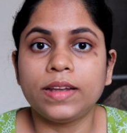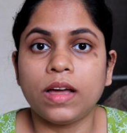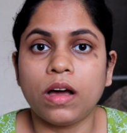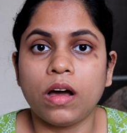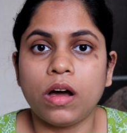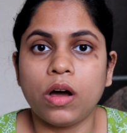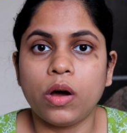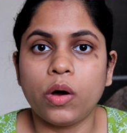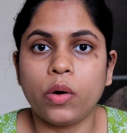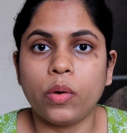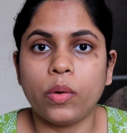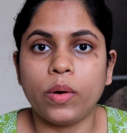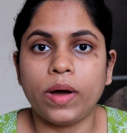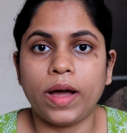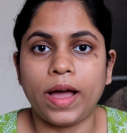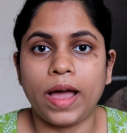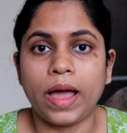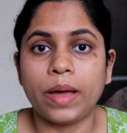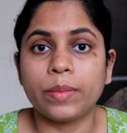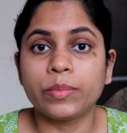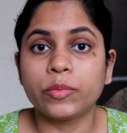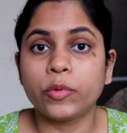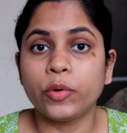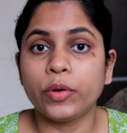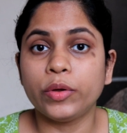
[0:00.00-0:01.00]
now
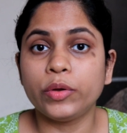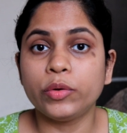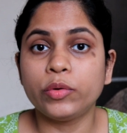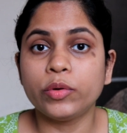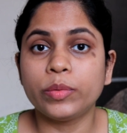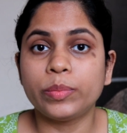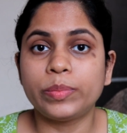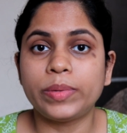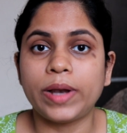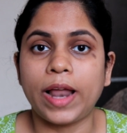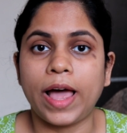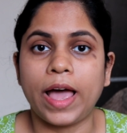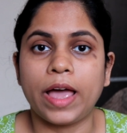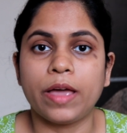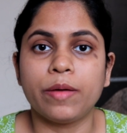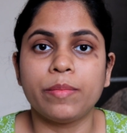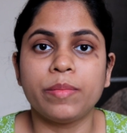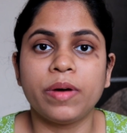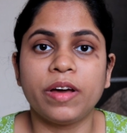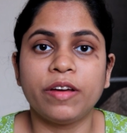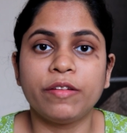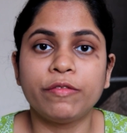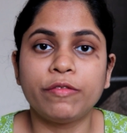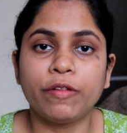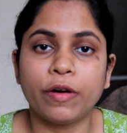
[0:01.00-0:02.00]
I'm going to apply
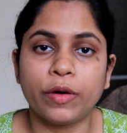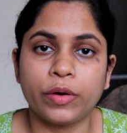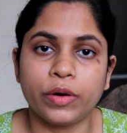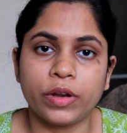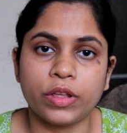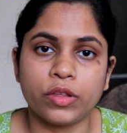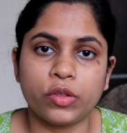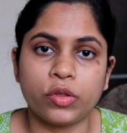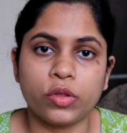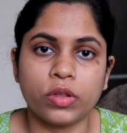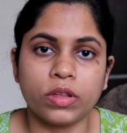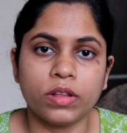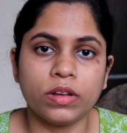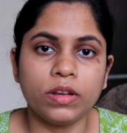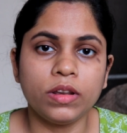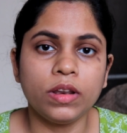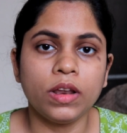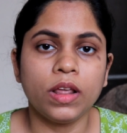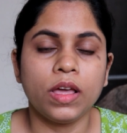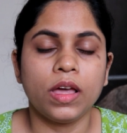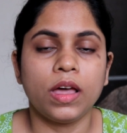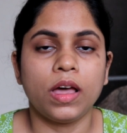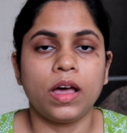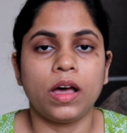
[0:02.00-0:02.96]
my foundation